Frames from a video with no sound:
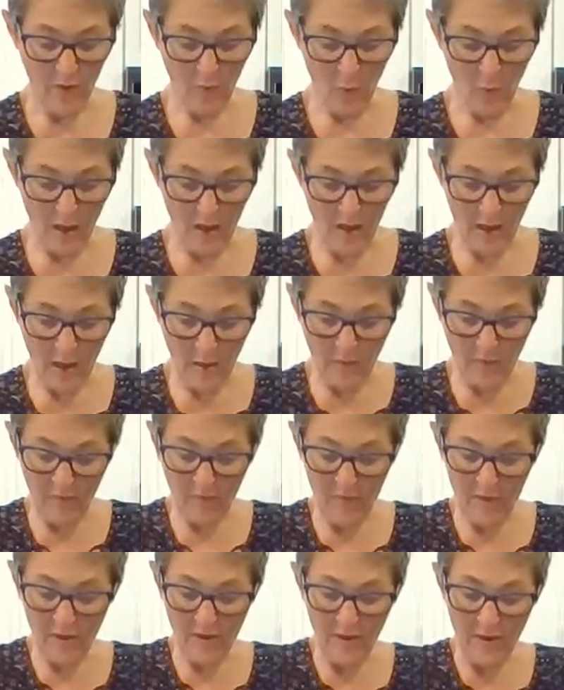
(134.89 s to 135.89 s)
1 cup of
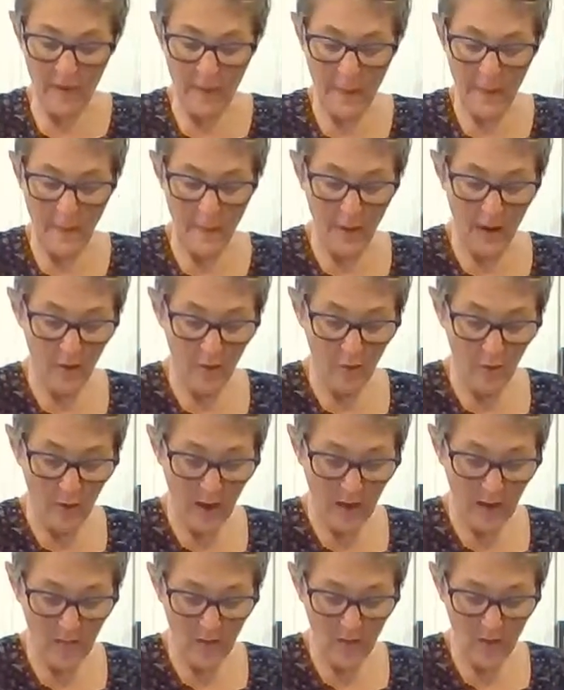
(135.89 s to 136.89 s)
milk in the microwave.